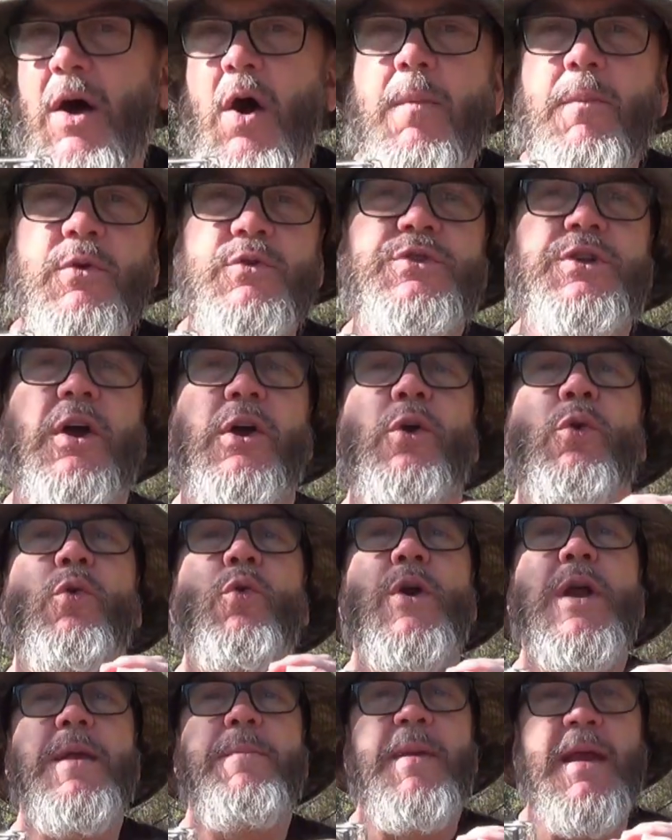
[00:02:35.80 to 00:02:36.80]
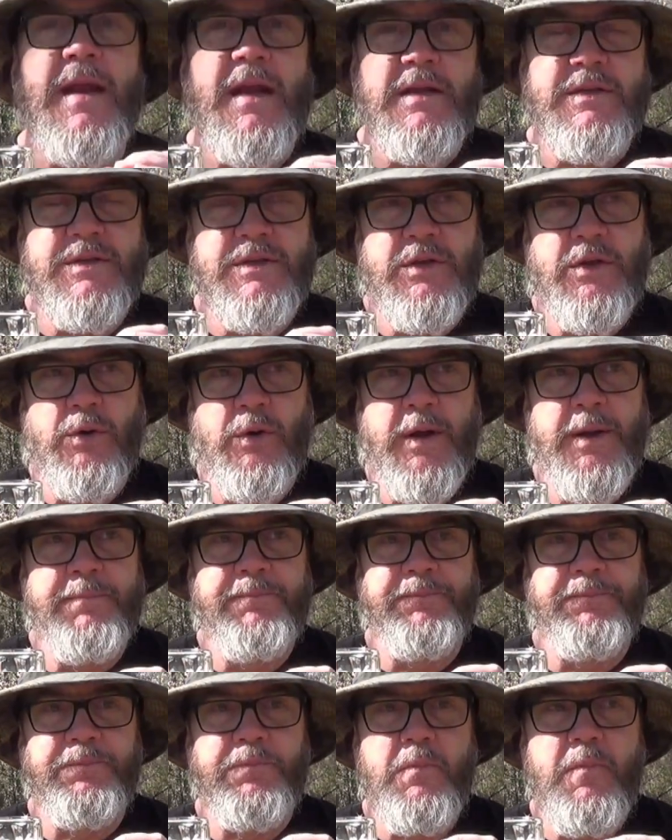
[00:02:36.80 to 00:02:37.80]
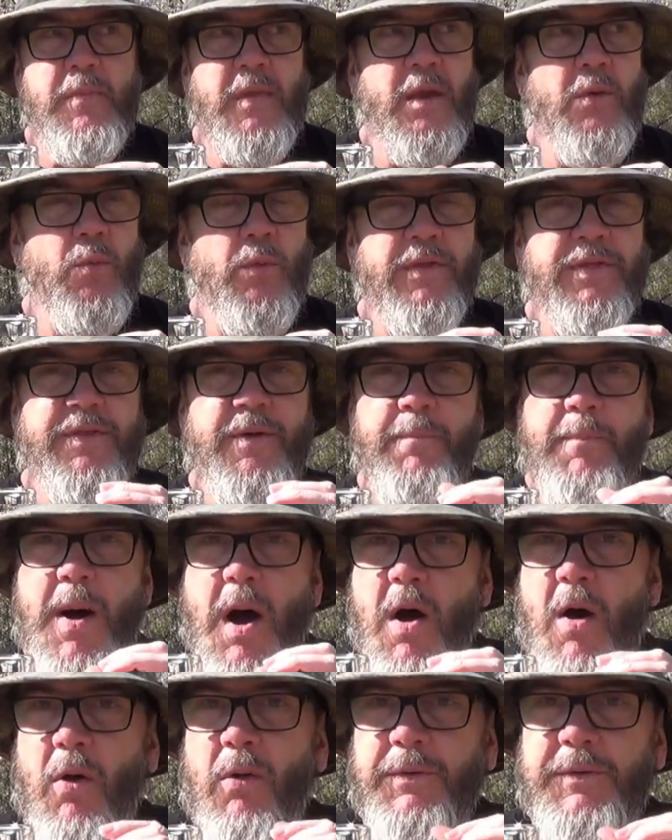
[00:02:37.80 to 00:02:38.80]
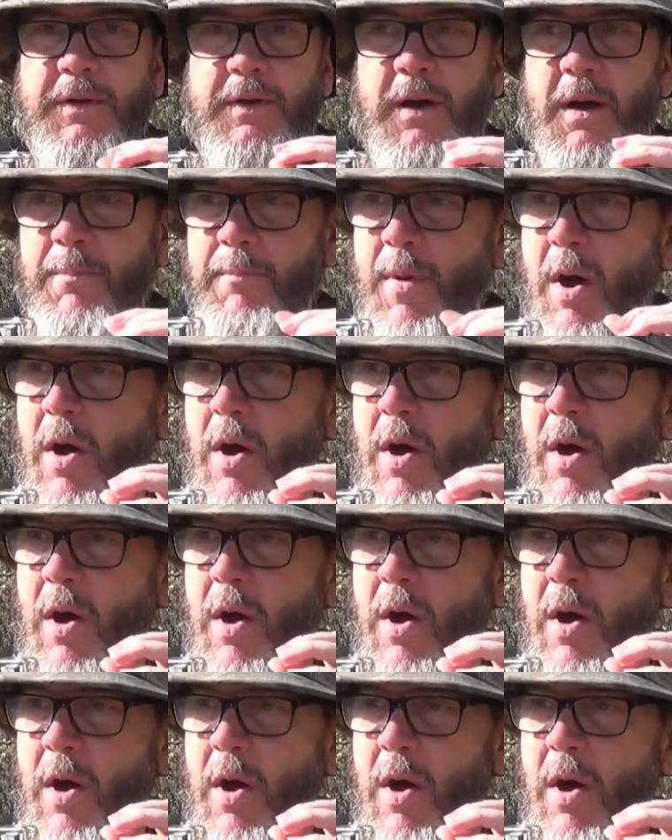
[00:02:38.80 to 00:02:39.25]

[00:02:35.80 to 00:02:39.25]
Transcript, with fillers: almost a creaminess to it with the malt. A